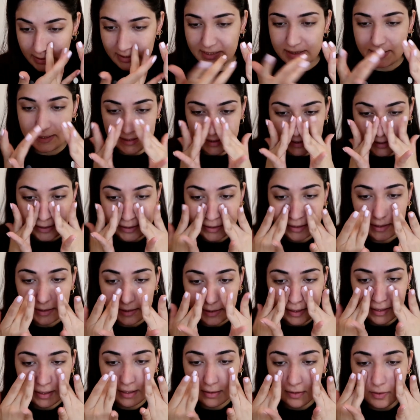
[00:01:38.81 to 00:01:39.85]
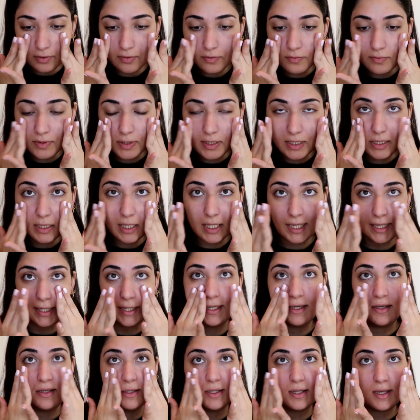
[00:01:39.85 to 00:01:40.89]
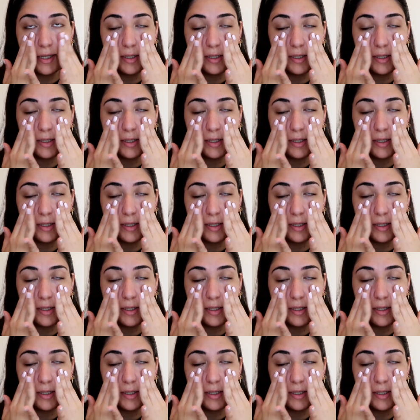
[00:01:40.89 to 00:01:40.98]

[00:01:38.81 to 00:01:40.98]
the scent, and I don't really like it,